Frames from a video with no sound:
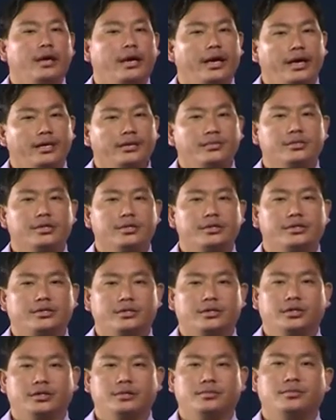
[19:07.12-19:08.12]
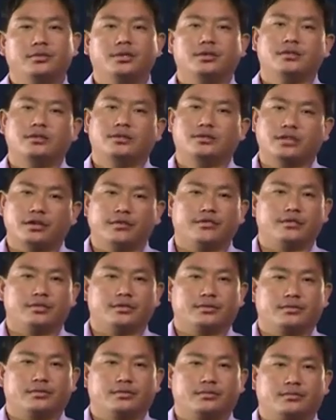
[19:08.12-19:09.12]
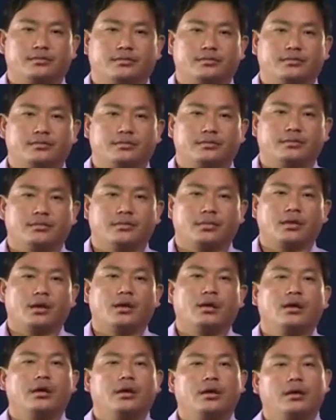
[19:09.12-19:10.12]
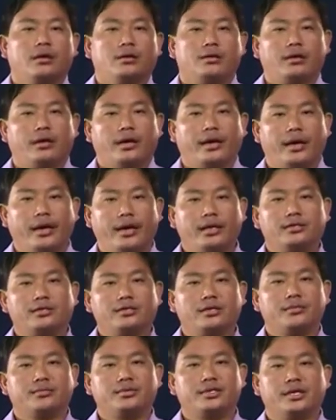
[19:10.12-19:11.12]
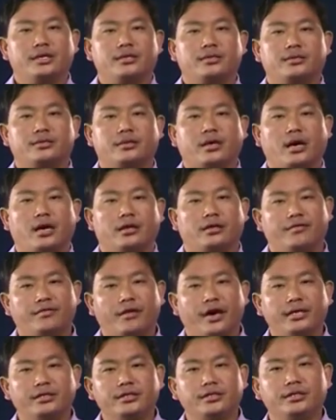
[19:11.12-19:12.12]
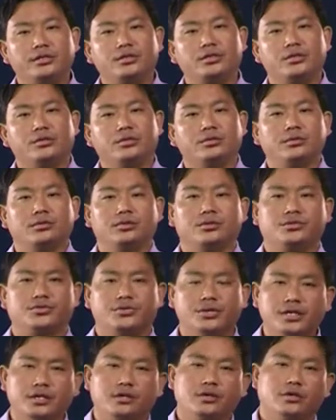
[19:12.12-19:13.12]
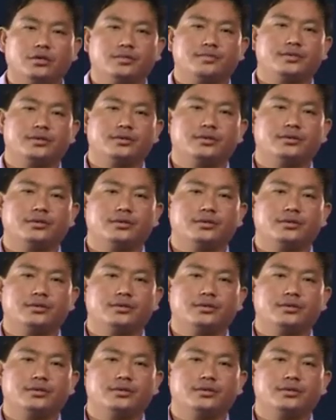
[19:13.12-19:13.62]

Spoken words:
Administrative Service. The health subjects are divided into 3 groups,